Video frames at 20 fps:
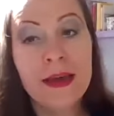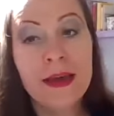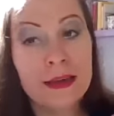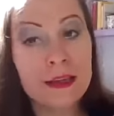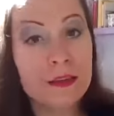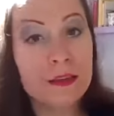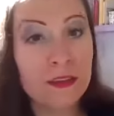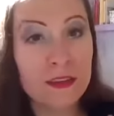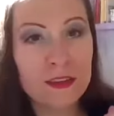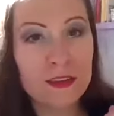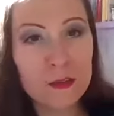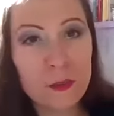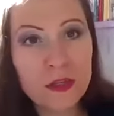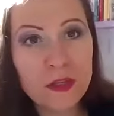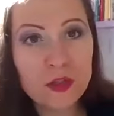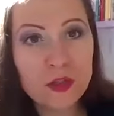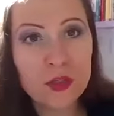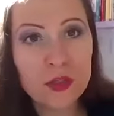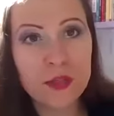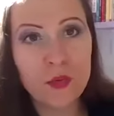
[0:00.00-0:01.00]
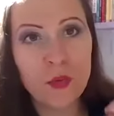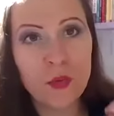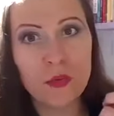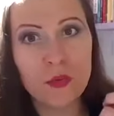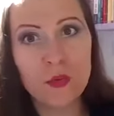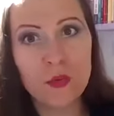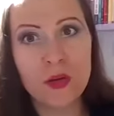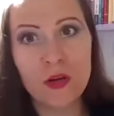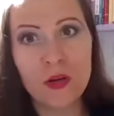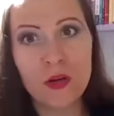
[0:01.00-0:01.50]
It's especially
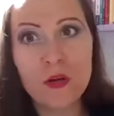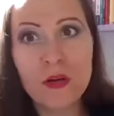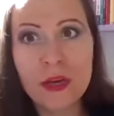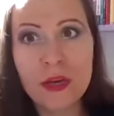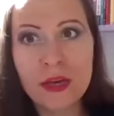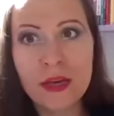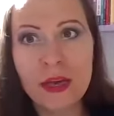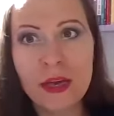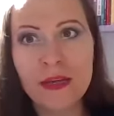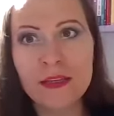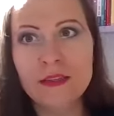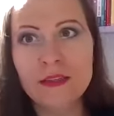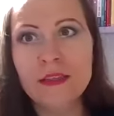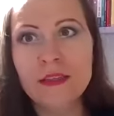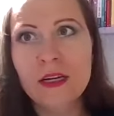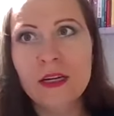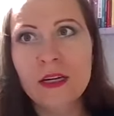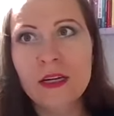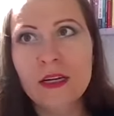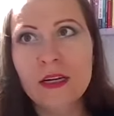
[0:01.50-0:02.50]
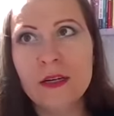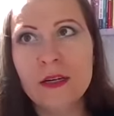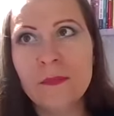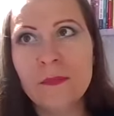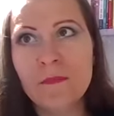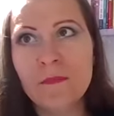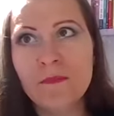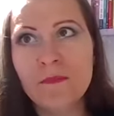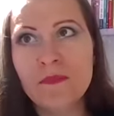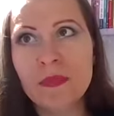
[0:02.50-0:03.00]
when we're looking at
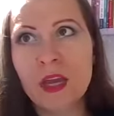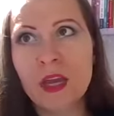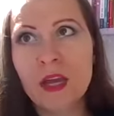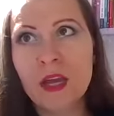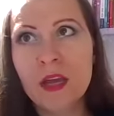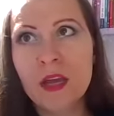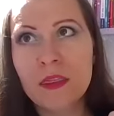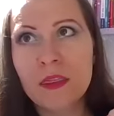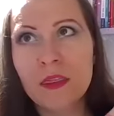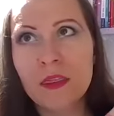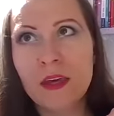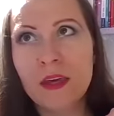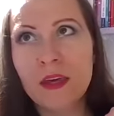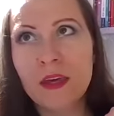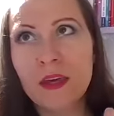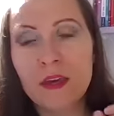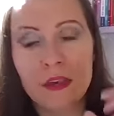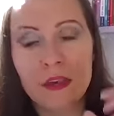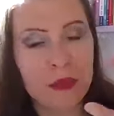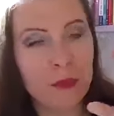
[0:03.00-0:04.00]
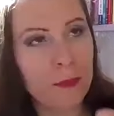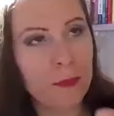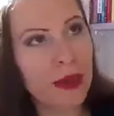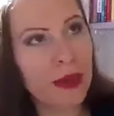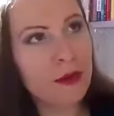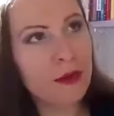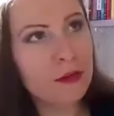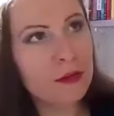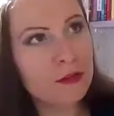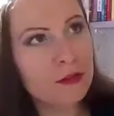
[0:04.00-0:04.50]
um, the the
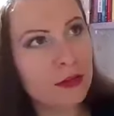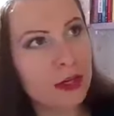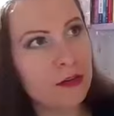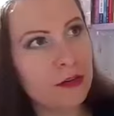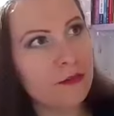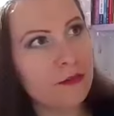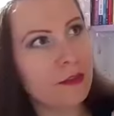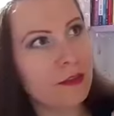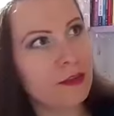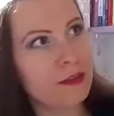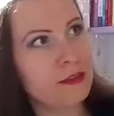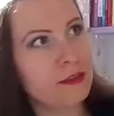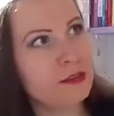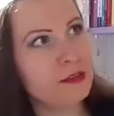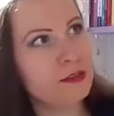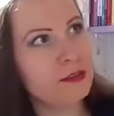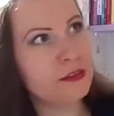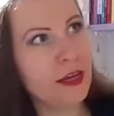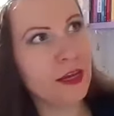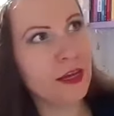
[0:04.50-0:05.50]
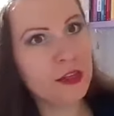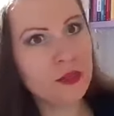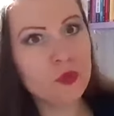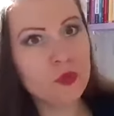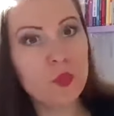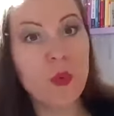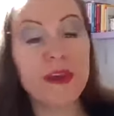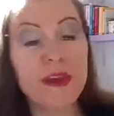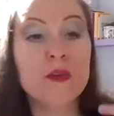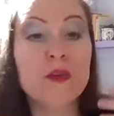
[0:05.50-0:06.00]
paragraph that states
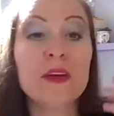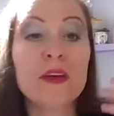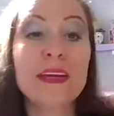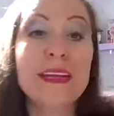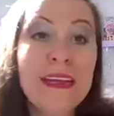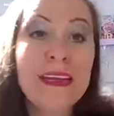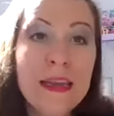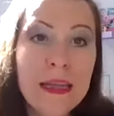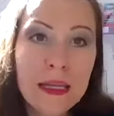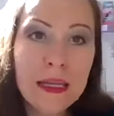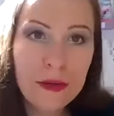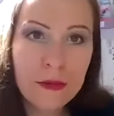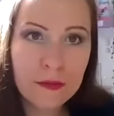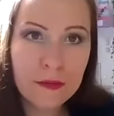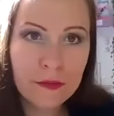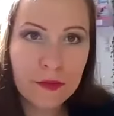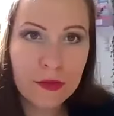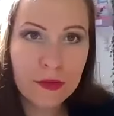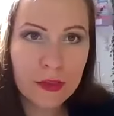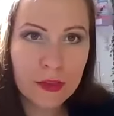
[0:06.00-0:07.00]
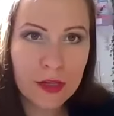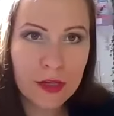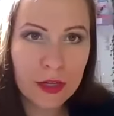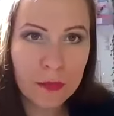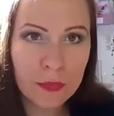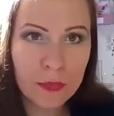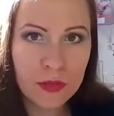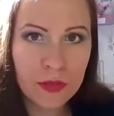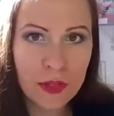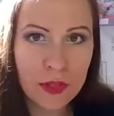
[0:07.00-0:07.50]
when you can leave the
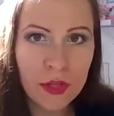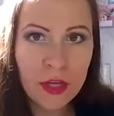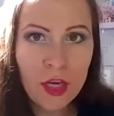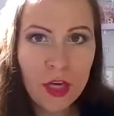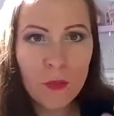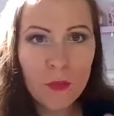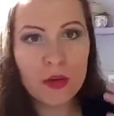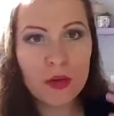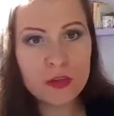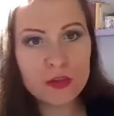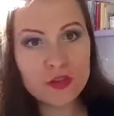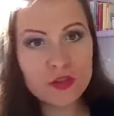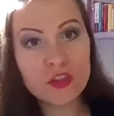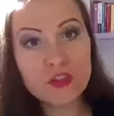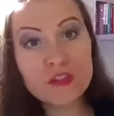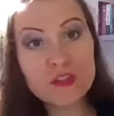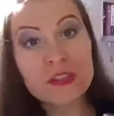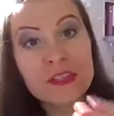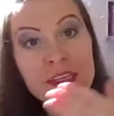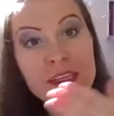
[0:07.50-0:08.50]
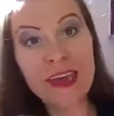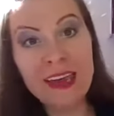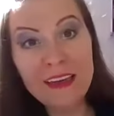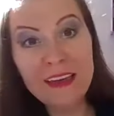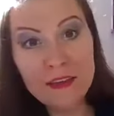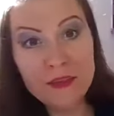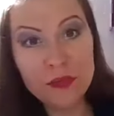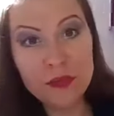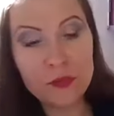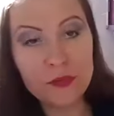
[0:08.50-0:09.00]
company because just in
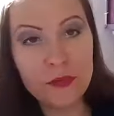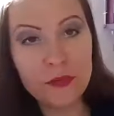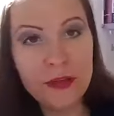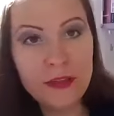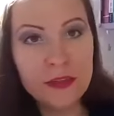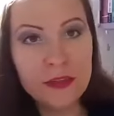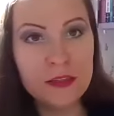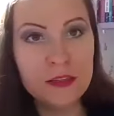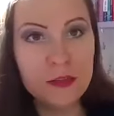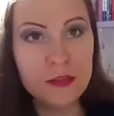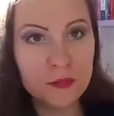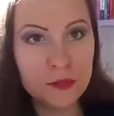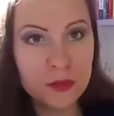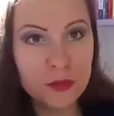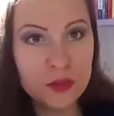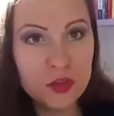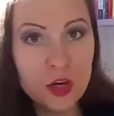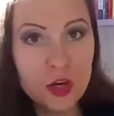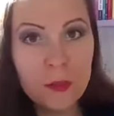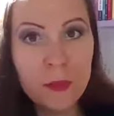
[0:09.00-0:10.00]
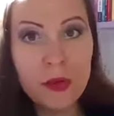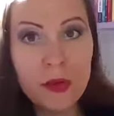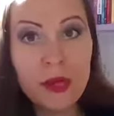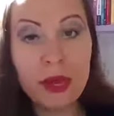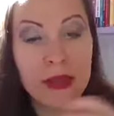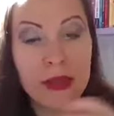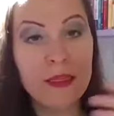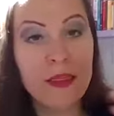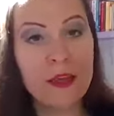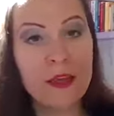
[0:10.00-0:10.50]
case you find a different job
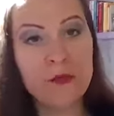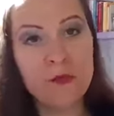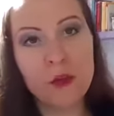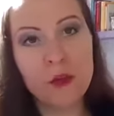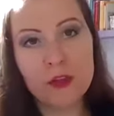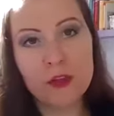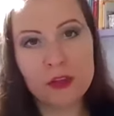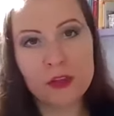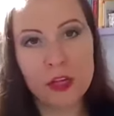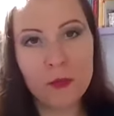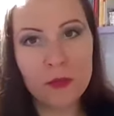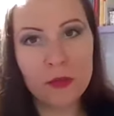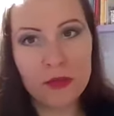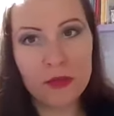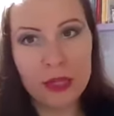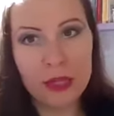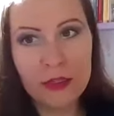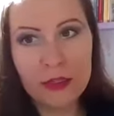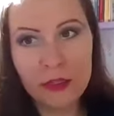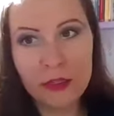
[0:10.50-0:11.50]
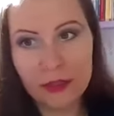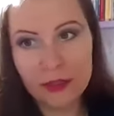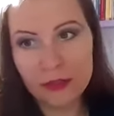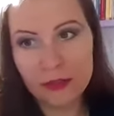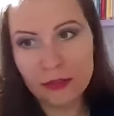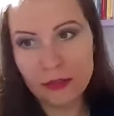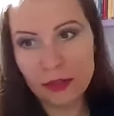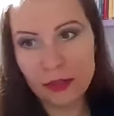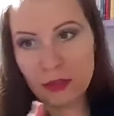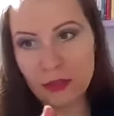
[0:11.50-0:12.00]
and then for example in that
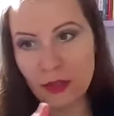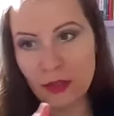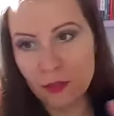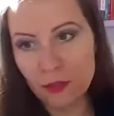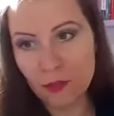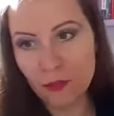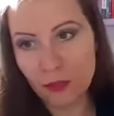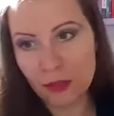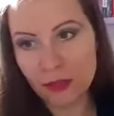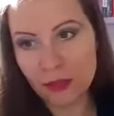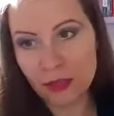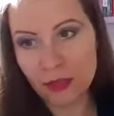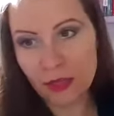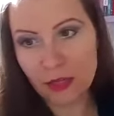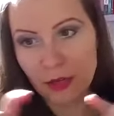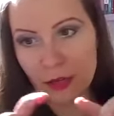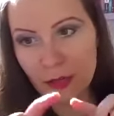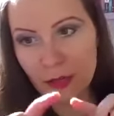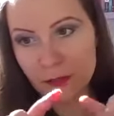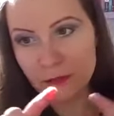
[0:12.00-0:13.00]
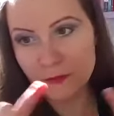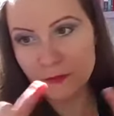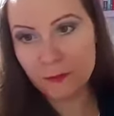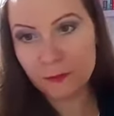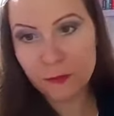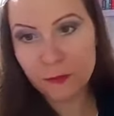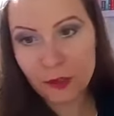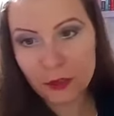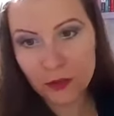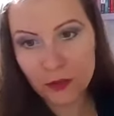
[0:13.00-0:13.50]
in that particular
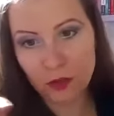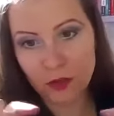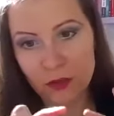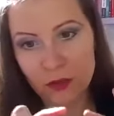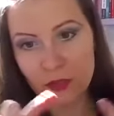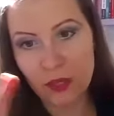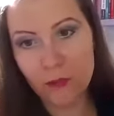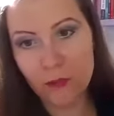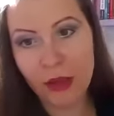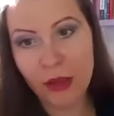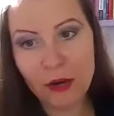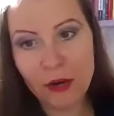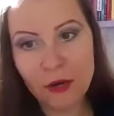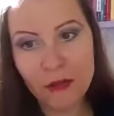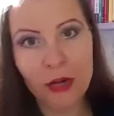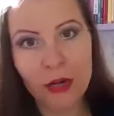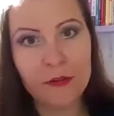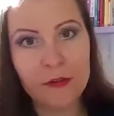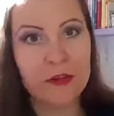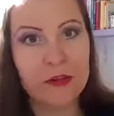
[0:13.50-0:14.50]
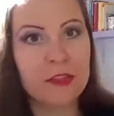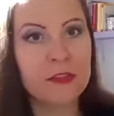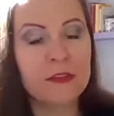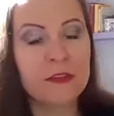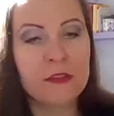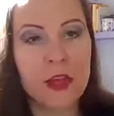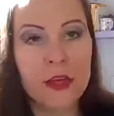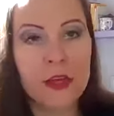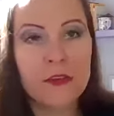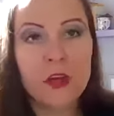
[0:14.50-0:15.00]
field or in that paragraph it
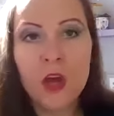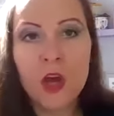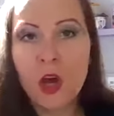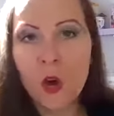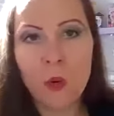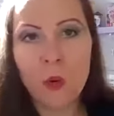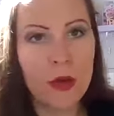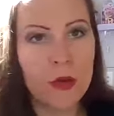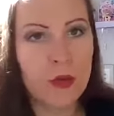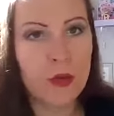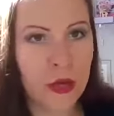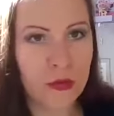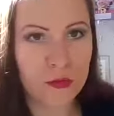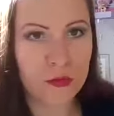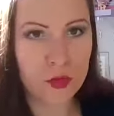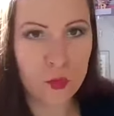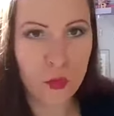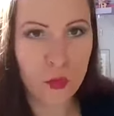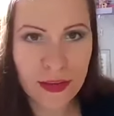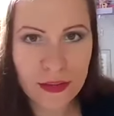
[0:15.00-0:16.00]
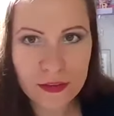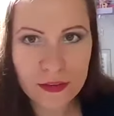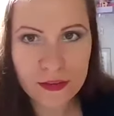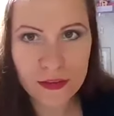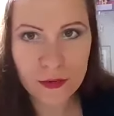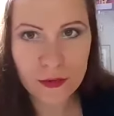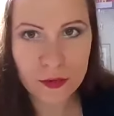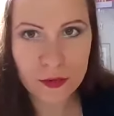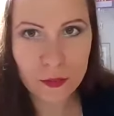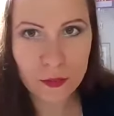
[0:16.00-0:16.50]
states well you have to wait
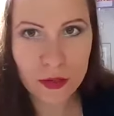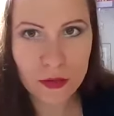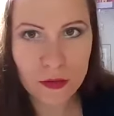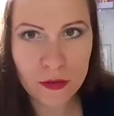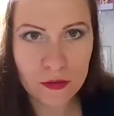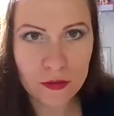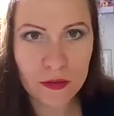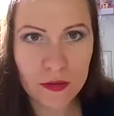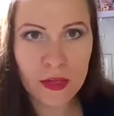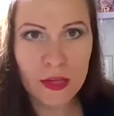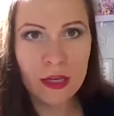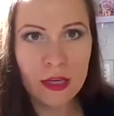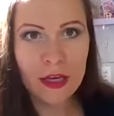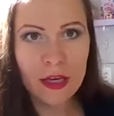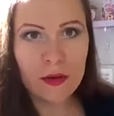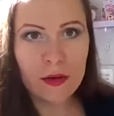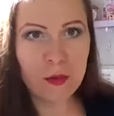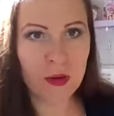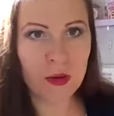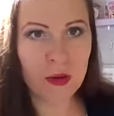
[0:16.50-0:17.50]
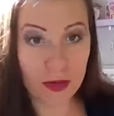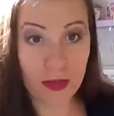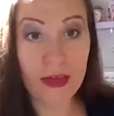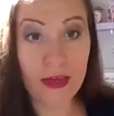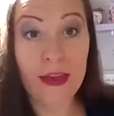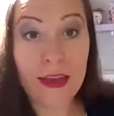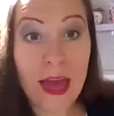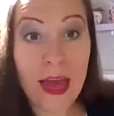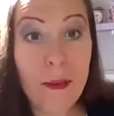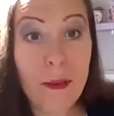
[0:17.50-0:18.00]
seven months well,
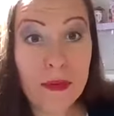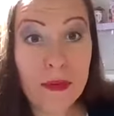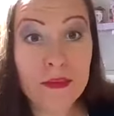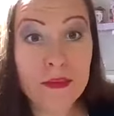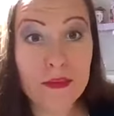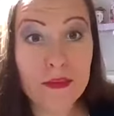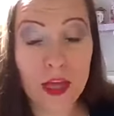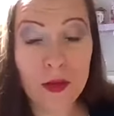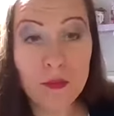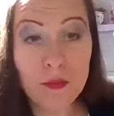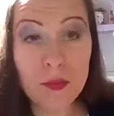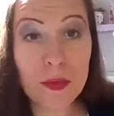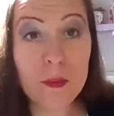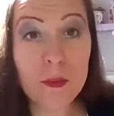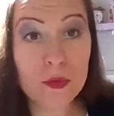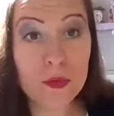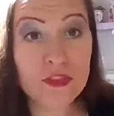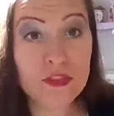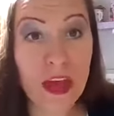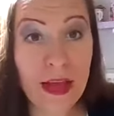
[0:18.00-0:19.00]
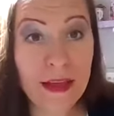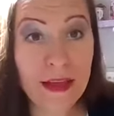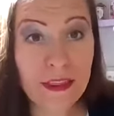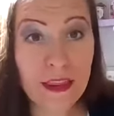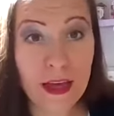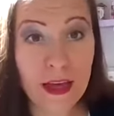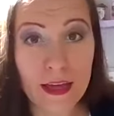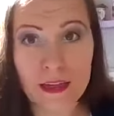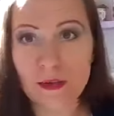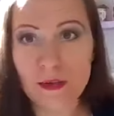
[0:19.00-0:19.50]
it happens and people sign
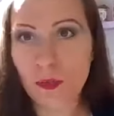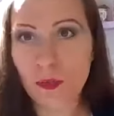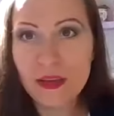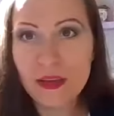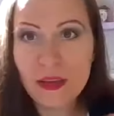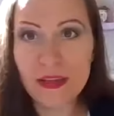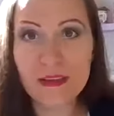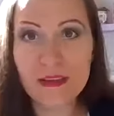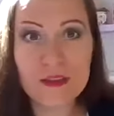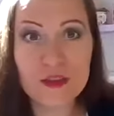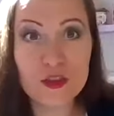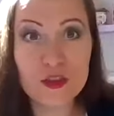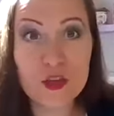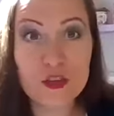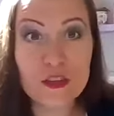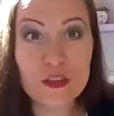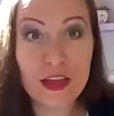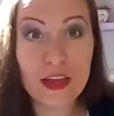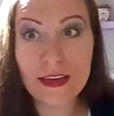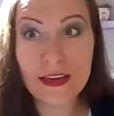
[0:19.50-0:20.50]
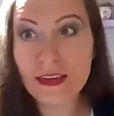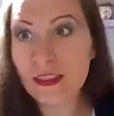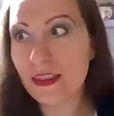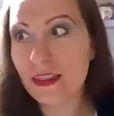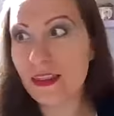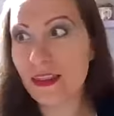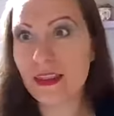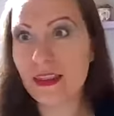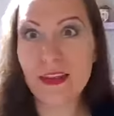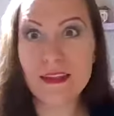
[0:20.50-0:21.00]
that but it's just like
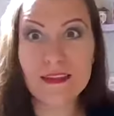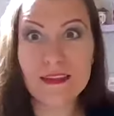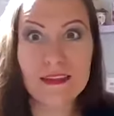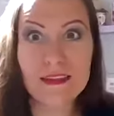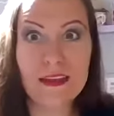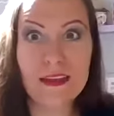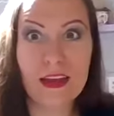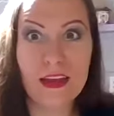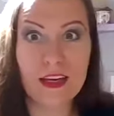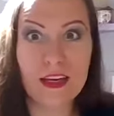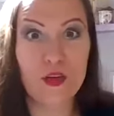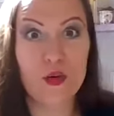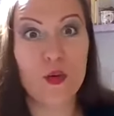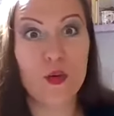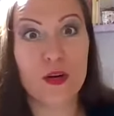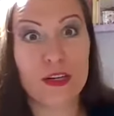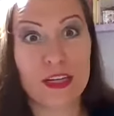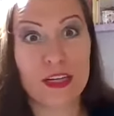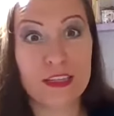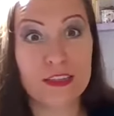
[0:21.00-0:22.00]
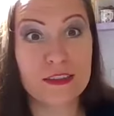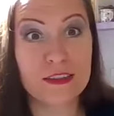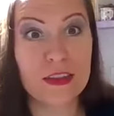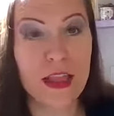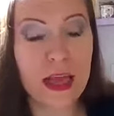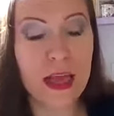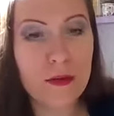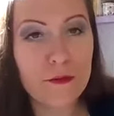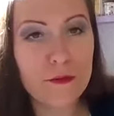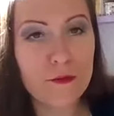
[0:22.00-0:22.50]
this is like you're a
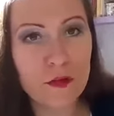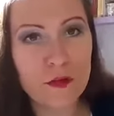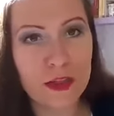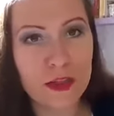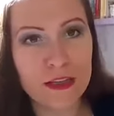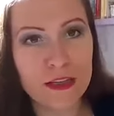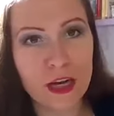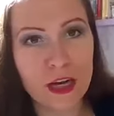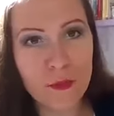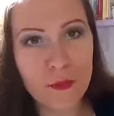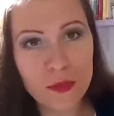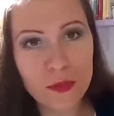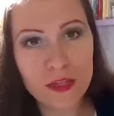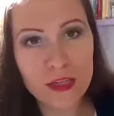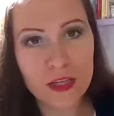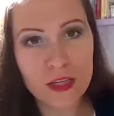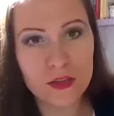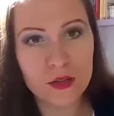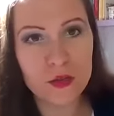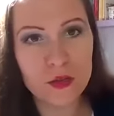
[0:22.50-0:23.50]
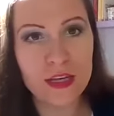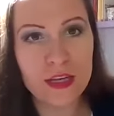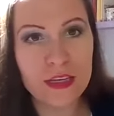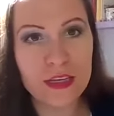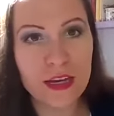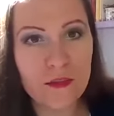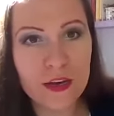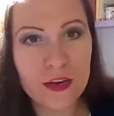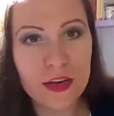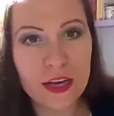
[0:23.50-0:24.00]
slave of that company and you can
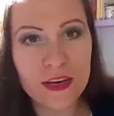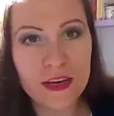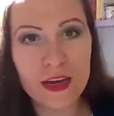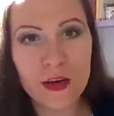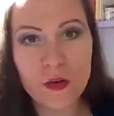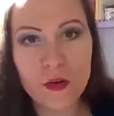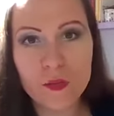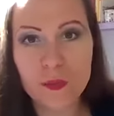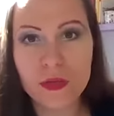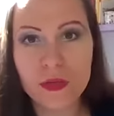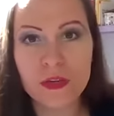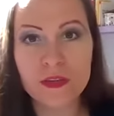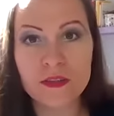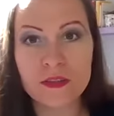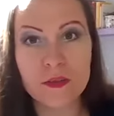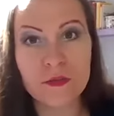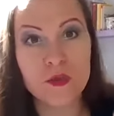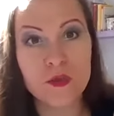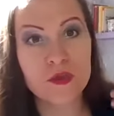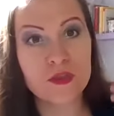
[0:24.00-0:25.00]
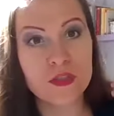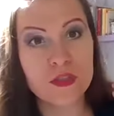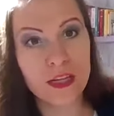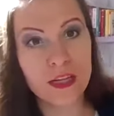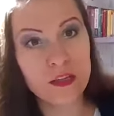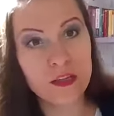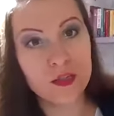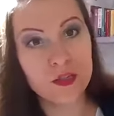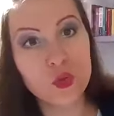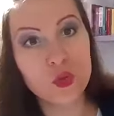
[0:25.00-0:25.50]
never get out because if you
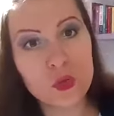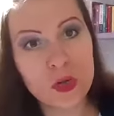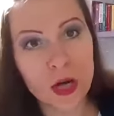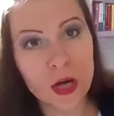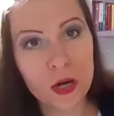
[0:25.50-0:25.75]
tell a new